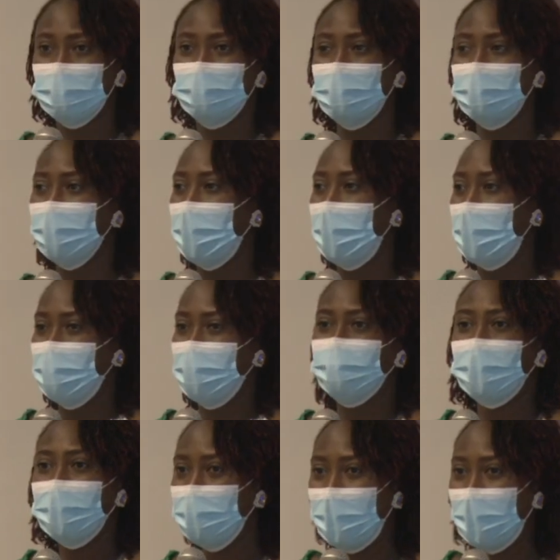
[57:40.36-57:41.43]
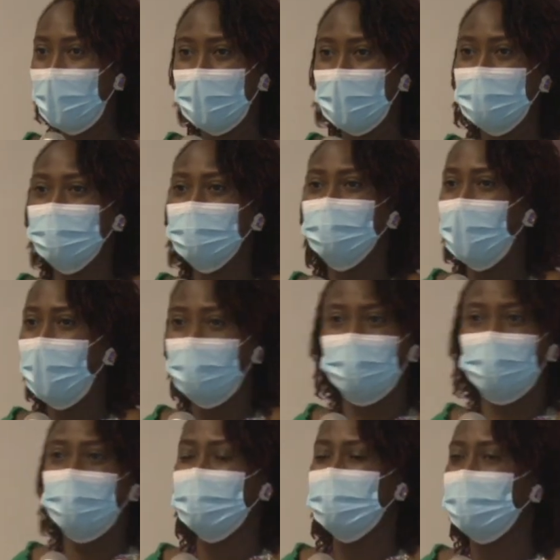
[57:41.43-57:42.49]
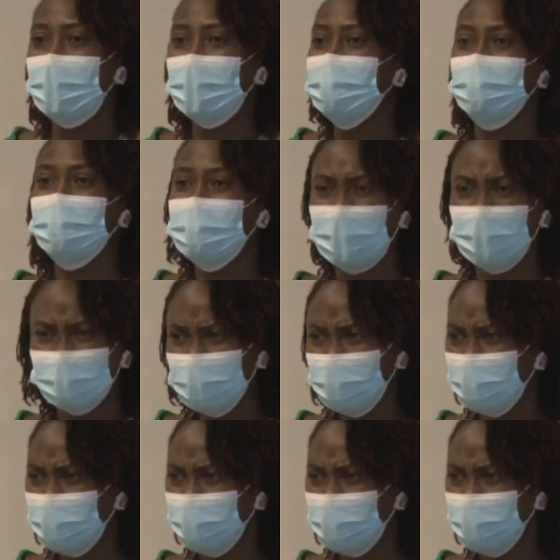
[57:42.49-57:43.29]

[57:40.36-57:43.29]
Abofraba, you have breastfed yourself. Do you